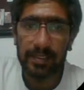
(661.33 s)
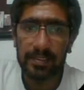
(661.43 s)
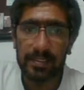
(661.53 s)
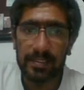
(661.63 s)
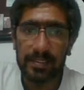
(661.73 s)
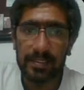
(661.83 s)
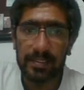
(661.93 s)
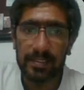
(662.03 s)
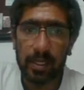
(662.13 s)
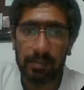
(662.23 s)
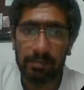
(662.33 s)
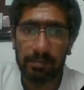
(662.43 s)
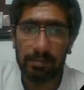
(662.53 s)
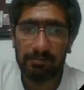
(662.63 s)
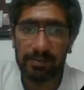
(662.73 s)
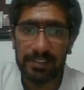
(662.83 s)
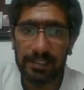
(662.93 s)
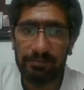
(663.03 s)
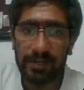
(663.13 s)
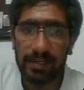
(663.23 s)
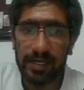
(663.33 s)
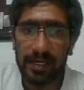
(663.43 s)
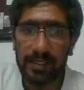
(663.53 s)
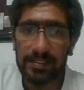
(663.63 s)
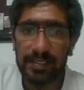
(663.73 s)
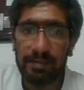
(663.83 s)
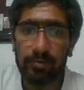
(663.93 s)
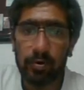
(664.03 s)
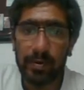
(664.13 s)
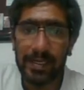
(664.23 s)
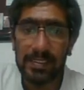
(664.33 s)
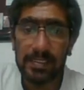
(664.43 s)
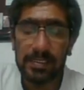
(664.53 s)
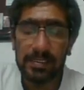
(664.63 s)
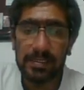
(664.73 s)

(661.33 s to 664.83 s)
is in the same column as R5C5 and the same row as